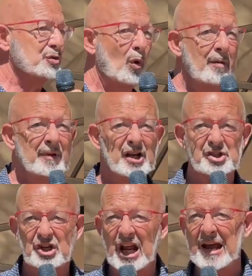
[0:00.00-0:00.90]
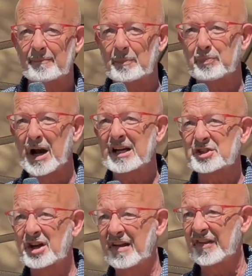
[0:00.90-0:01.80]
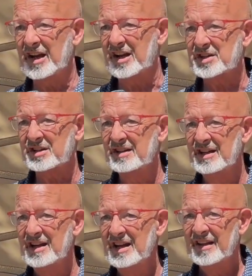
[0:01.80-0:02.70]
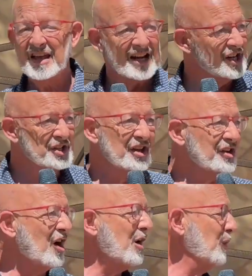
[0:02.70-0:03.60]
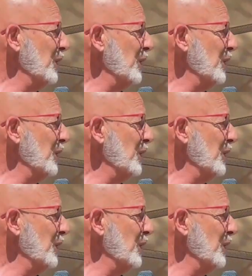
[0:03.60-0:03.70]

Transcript: want me to slam the brakes on this. That isn't at all